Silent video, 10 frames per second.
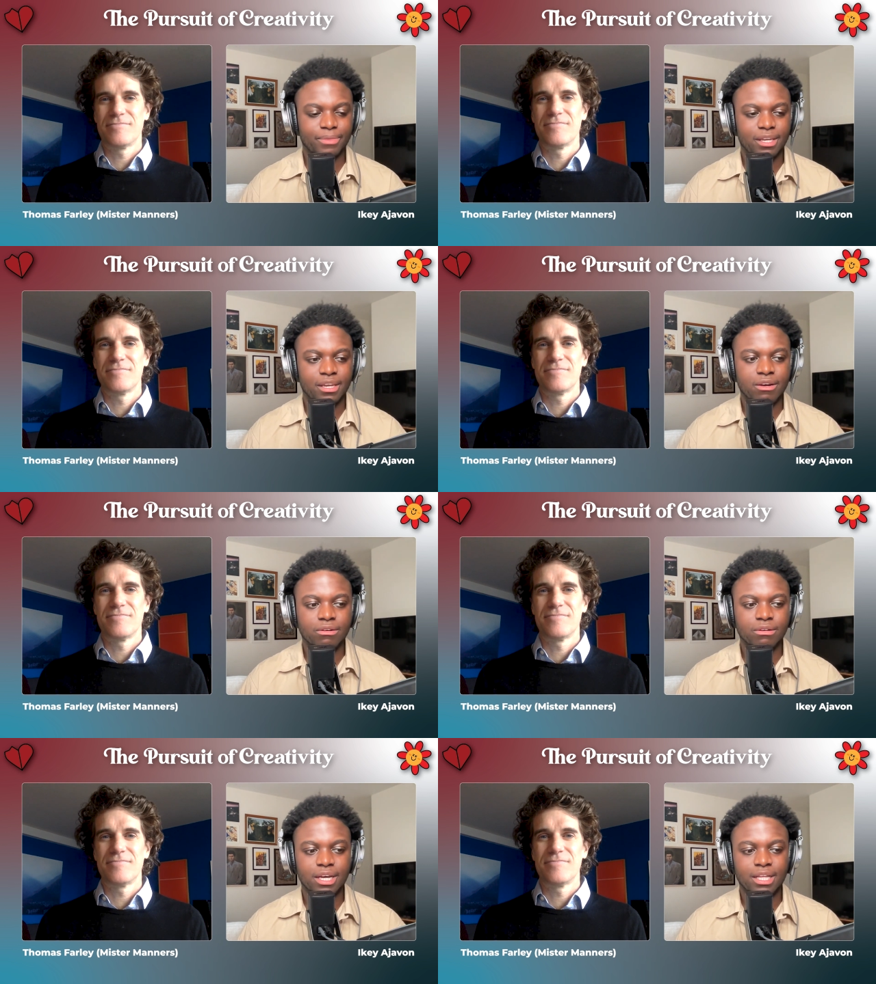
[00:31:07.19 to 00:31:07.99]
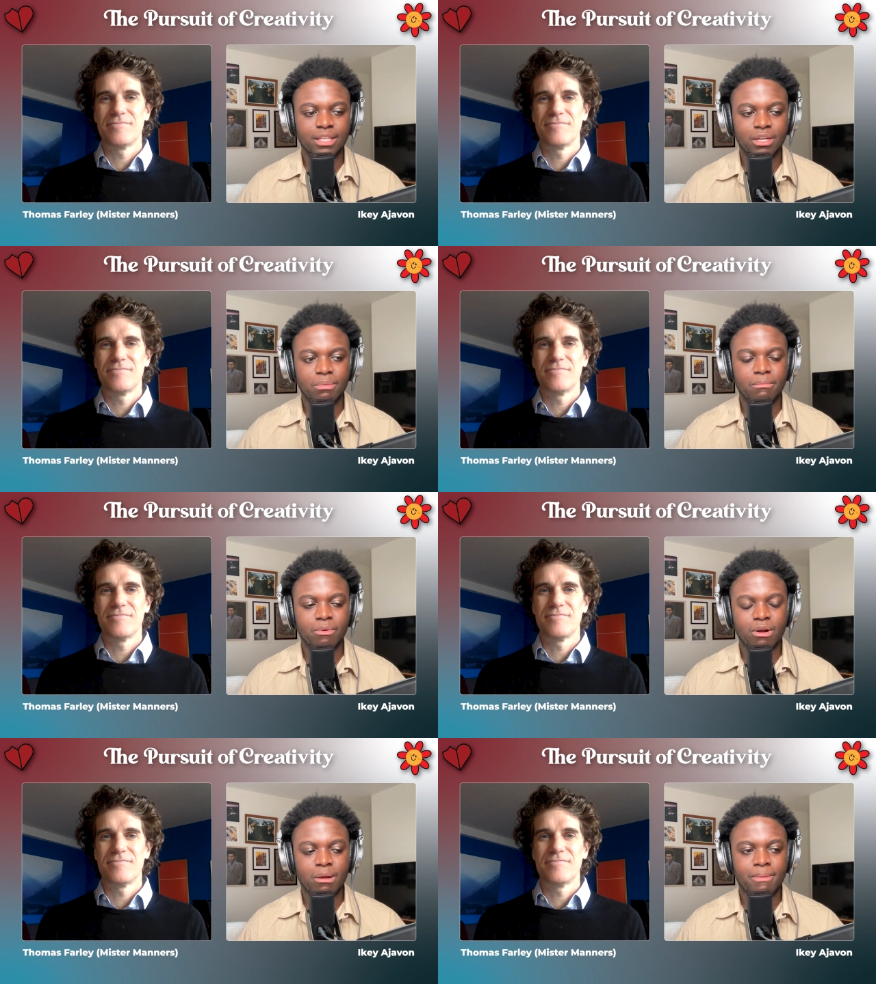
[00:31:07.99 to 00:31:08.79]
Speaker 1: you know, a little bit
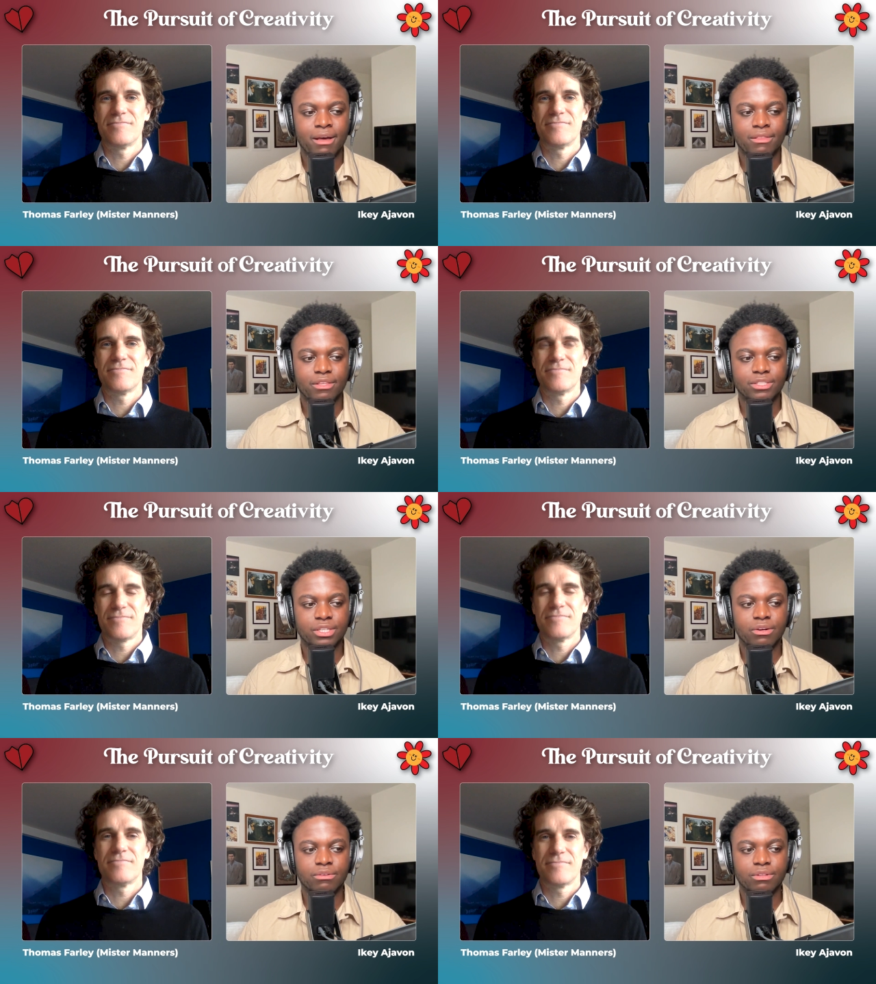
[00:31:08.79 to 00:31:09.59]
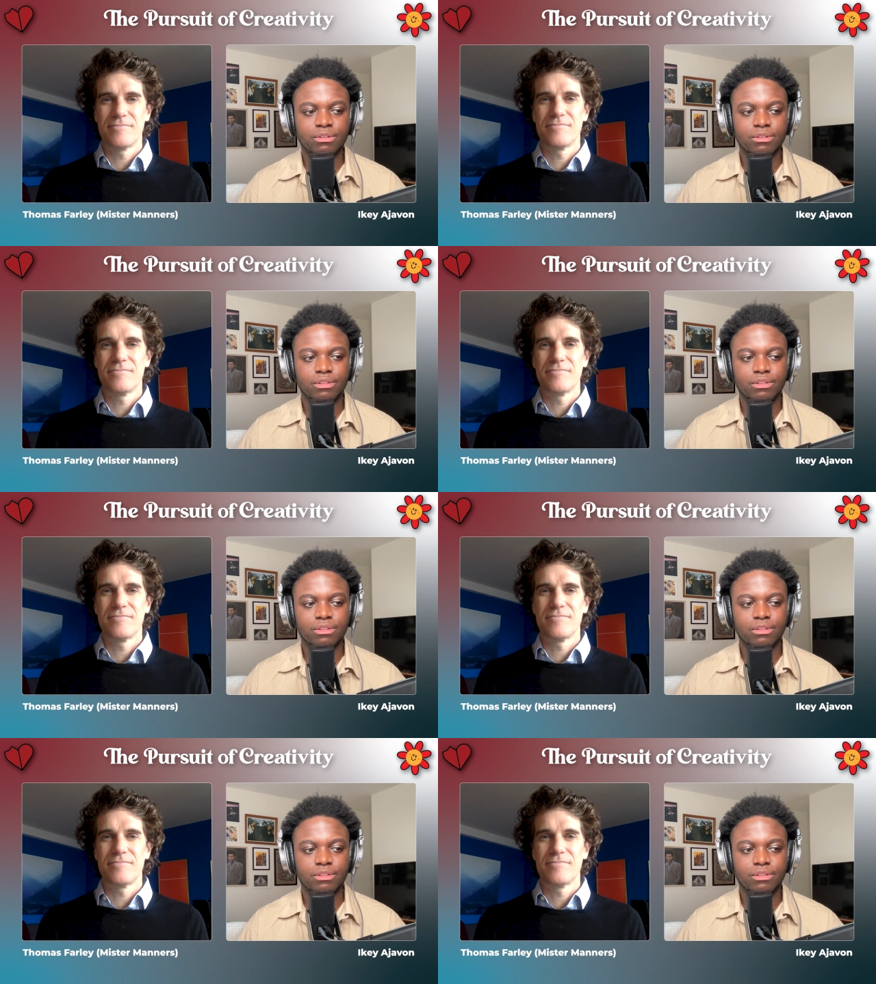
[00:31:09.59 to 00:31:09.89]
more about so